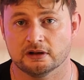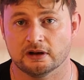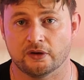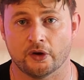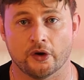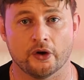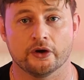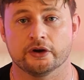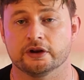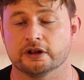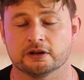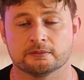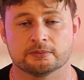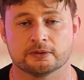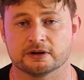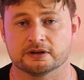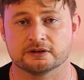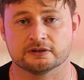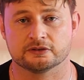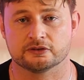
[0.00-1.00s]
hurting
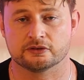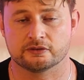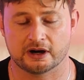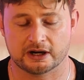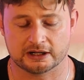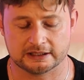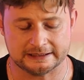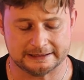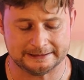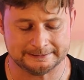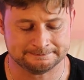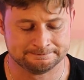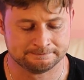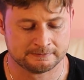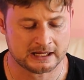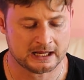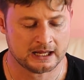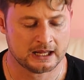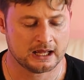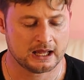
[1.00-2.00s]
Britain directly,
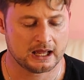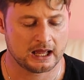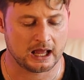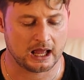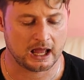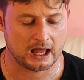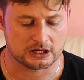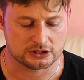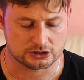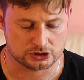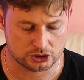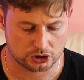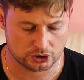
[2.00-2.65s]
and